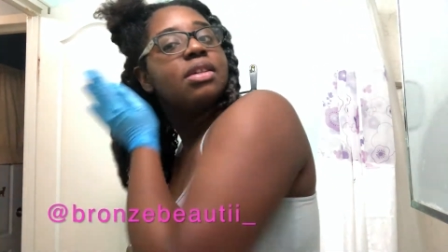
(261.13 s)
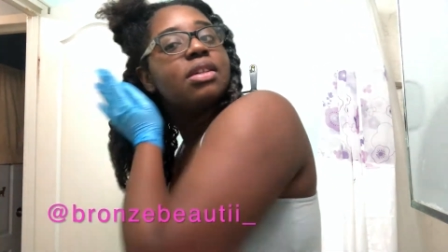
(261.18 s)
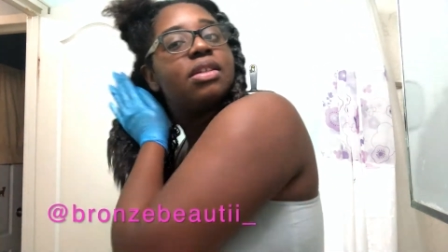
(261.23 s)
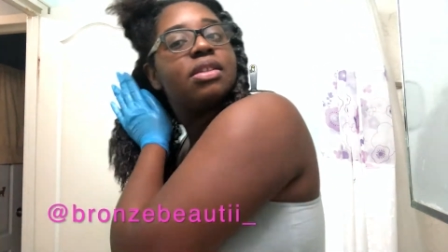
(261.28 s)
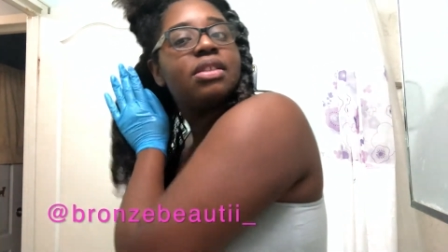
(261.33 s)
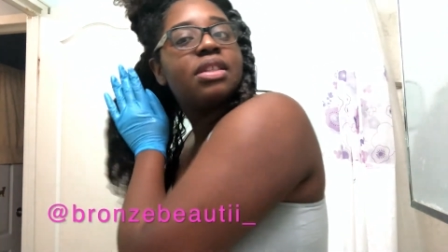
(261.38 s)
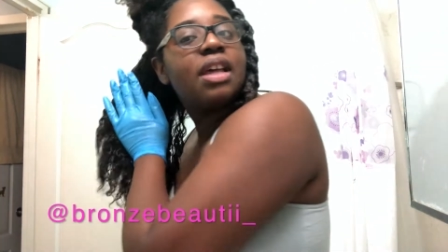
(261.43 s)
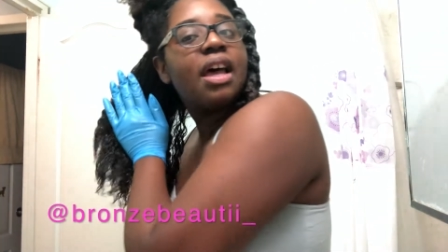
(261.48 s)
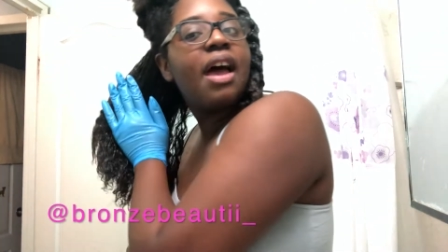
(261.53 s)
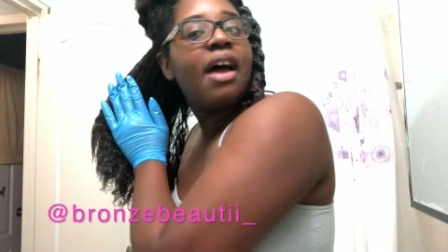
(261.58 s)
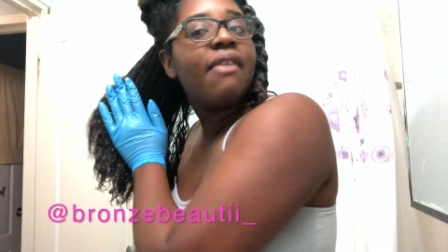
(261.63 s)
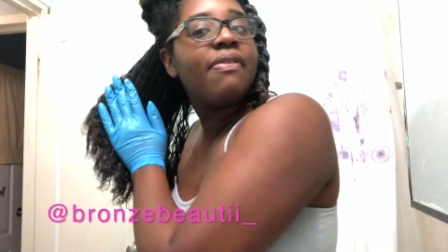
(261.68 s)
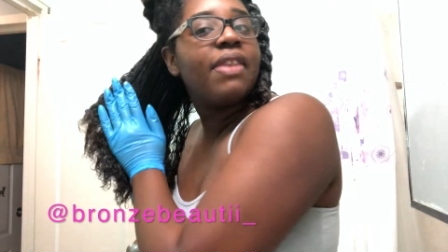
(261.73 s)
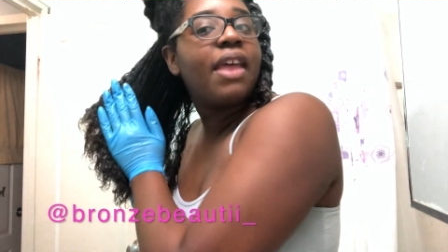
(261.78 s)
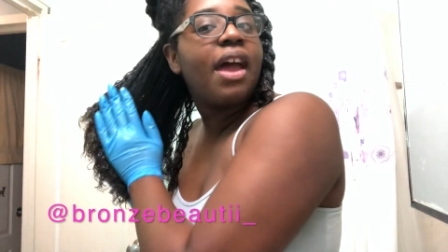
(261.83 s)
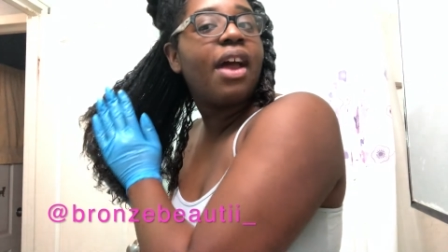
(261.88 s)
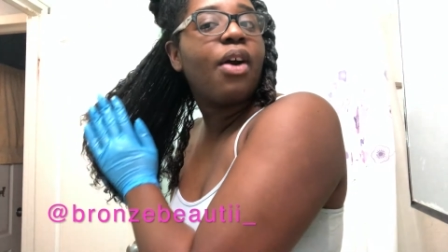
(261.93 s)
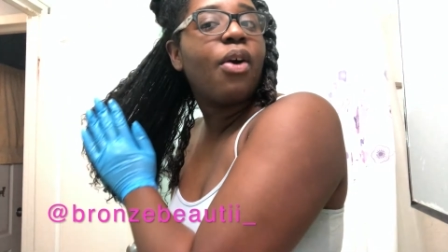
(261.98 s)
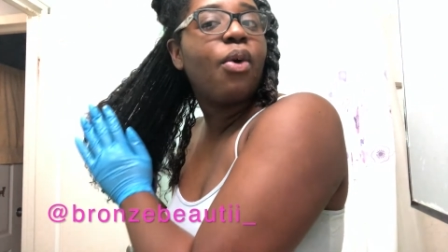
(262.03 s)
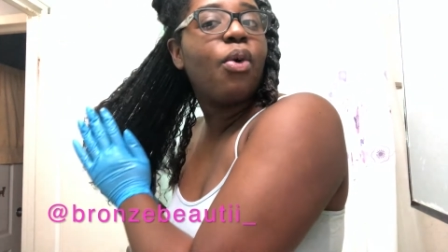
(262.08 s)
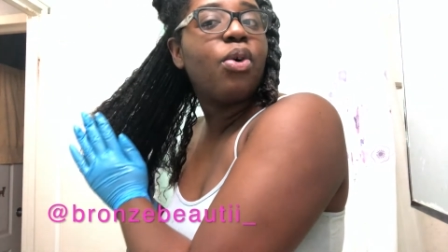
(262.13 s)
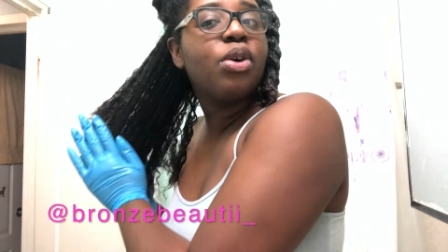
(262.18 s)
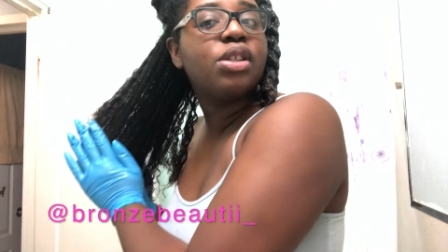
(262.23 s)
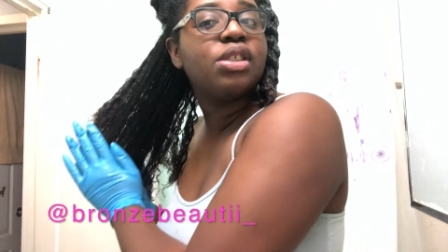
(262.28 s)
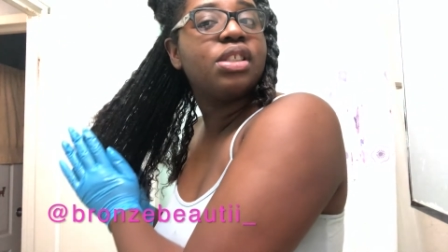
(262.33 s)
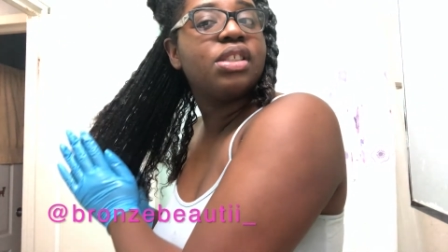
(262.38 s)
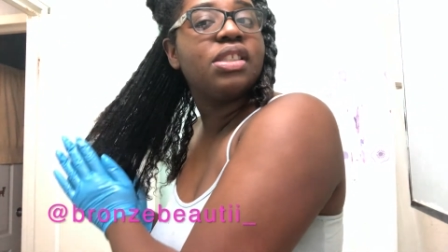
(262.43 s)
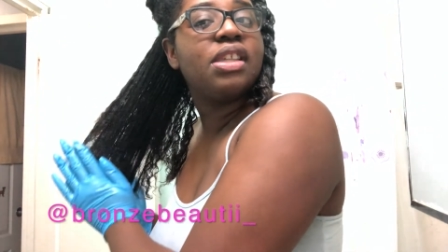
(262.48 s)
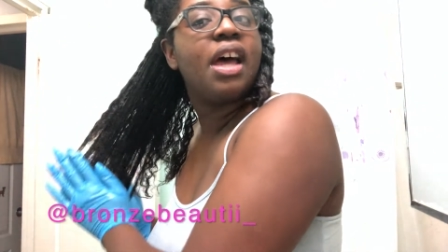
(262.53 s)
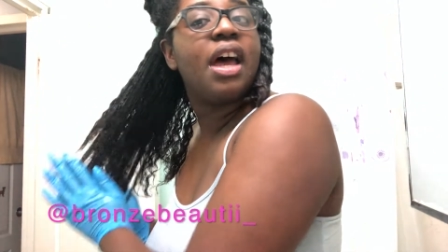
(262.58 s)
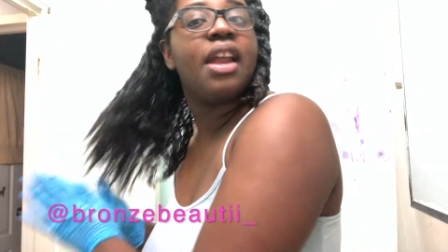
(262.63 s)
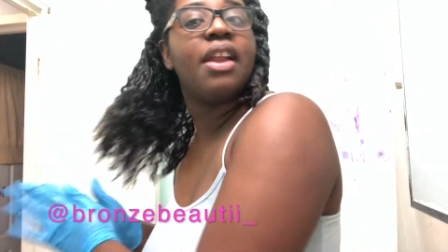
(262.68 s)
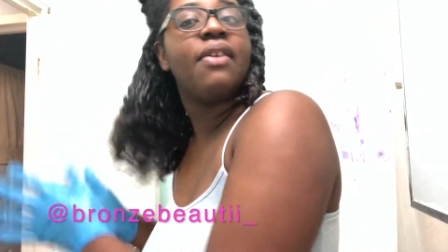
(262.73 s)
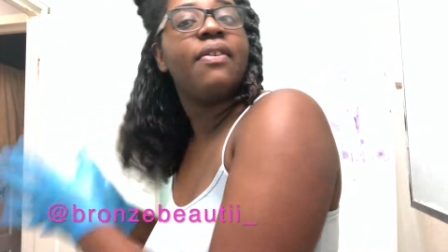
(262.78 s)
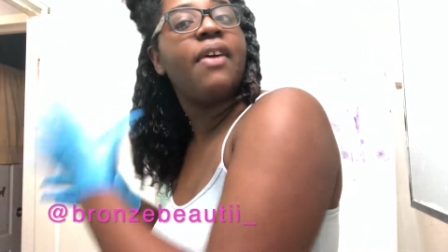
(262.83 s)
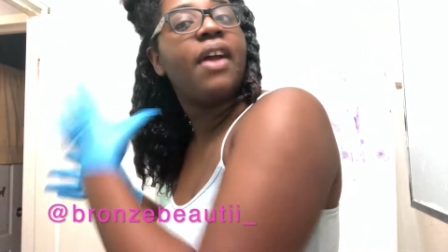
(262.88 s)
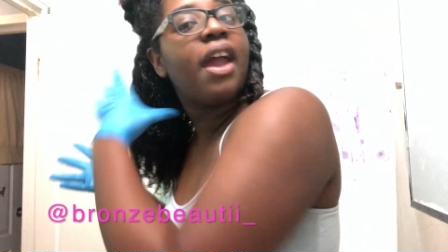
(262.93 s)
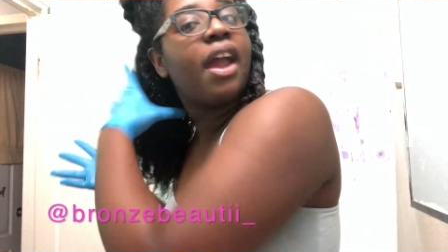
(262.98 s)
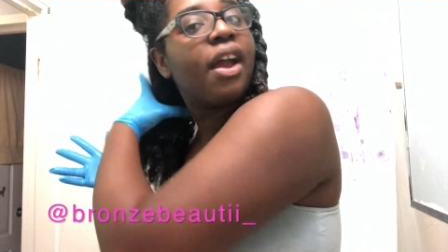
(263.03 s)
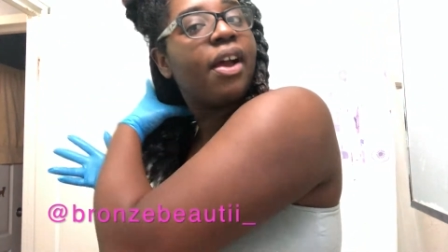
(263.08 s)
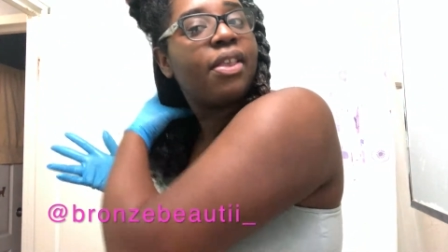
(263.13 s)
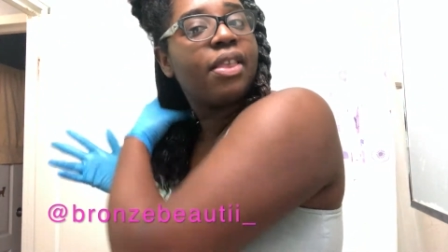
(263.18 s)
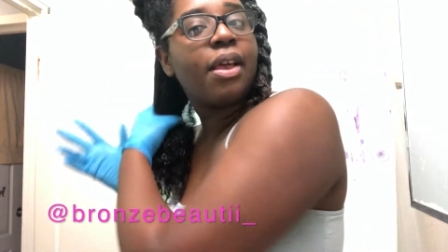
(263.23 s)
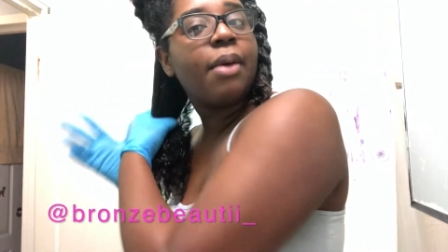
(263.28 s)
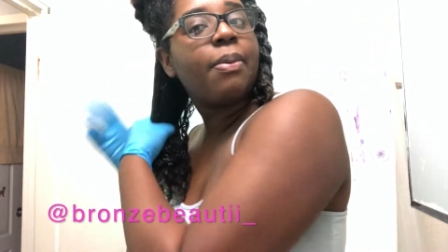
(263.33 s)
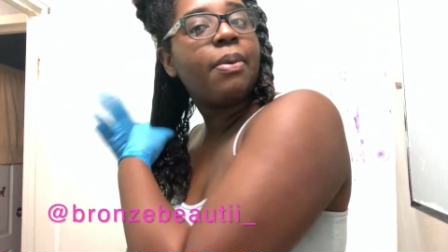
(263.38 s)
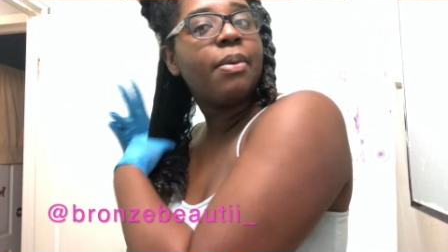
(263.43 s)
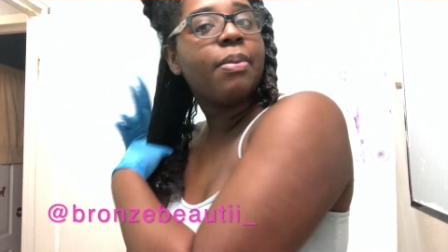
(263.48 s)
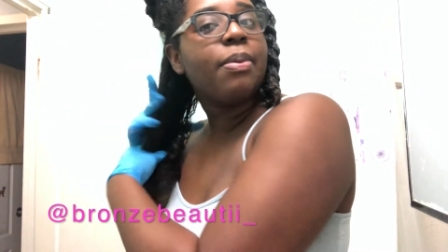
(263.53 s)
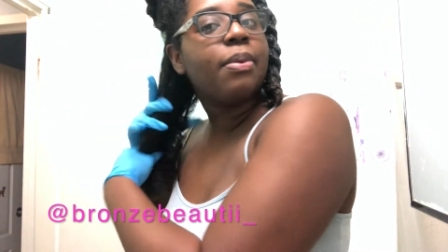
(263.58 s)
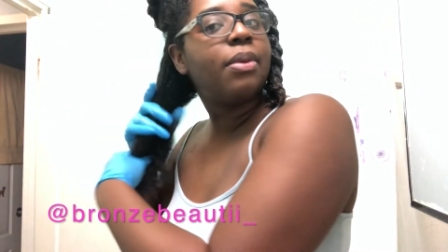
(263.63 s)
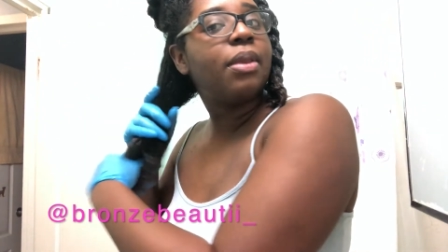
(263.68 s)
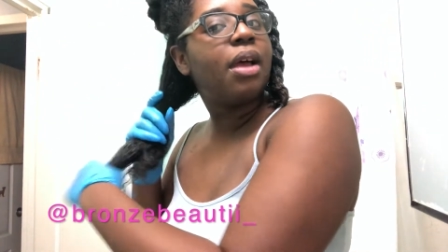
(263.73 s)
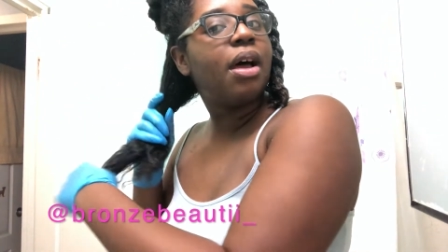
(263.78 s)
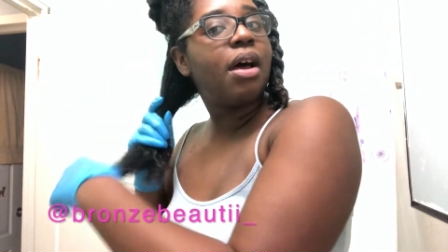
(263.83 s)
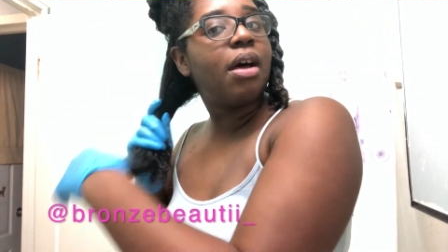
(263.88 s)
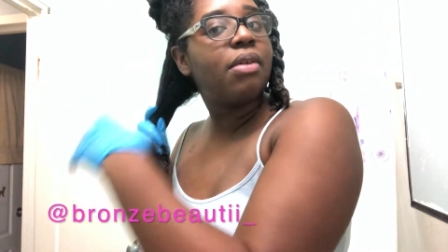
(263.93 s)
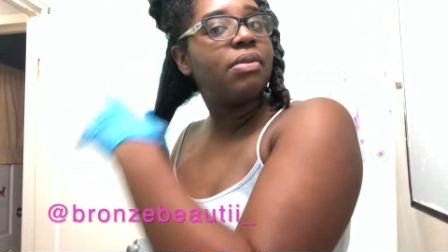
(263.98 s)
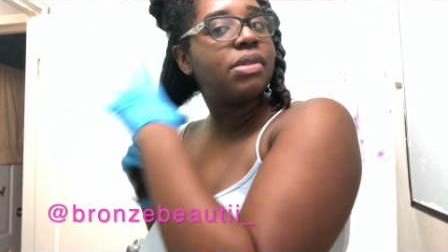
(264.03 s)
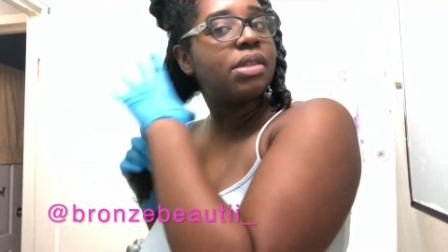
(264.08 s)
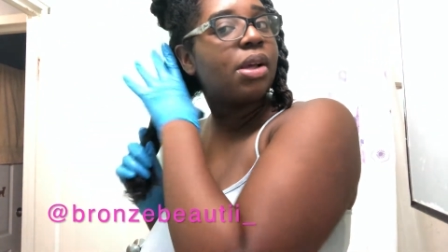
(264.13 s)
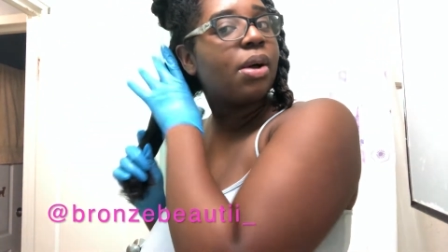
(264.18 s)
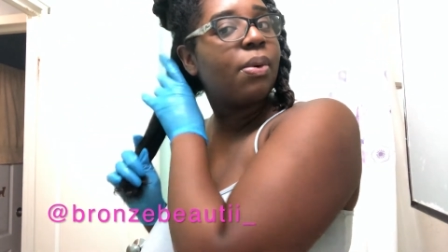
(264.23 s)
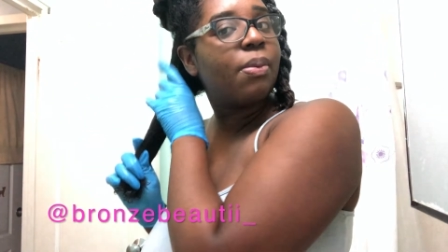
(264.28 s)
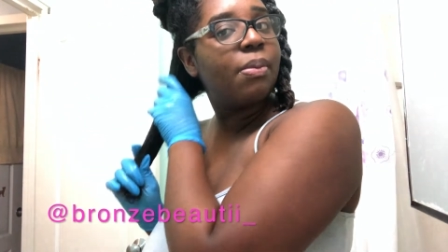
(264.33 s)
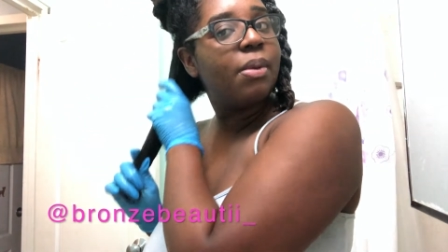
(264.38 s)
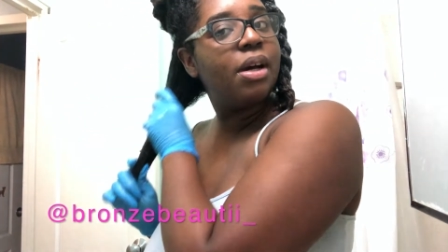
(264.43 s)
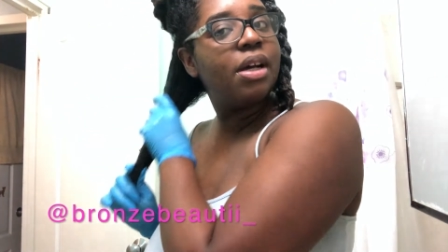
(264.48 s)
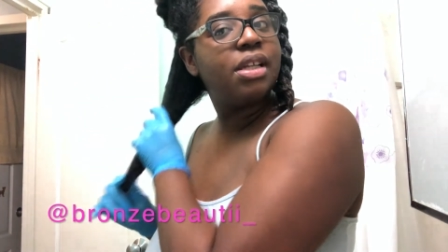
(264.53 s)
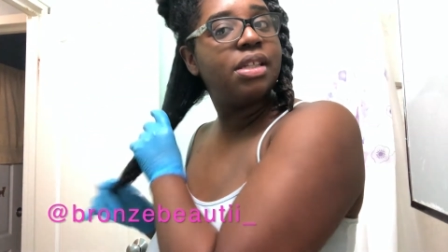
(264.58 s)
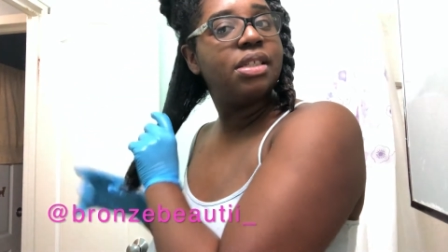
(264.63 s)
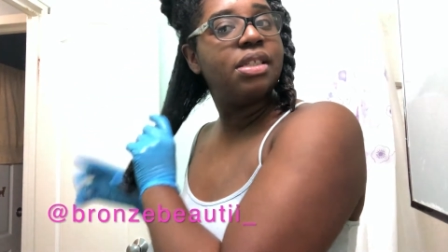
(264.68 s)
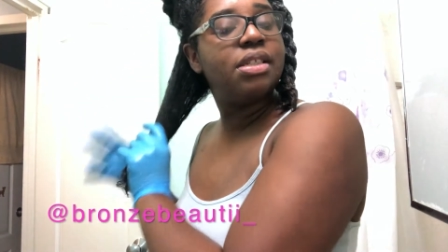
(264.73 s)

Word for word: to have that gorgeous head of hair that people love so much.